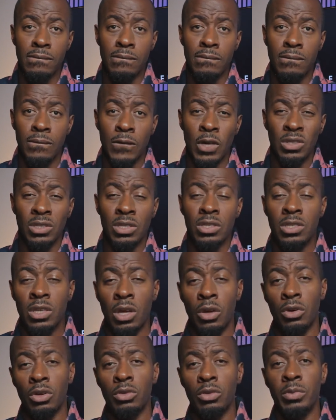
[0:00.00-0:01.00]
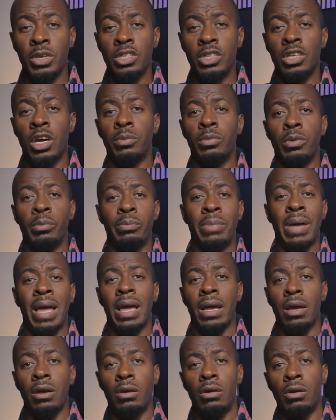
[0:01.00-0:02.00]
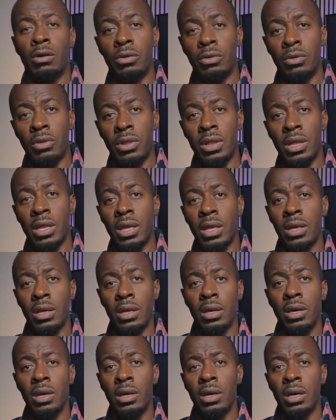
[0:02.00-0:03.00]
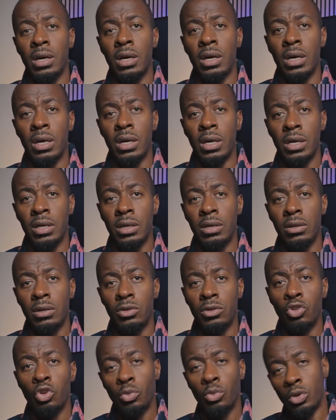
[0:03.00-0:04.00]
because it's no good me jumping back on the normal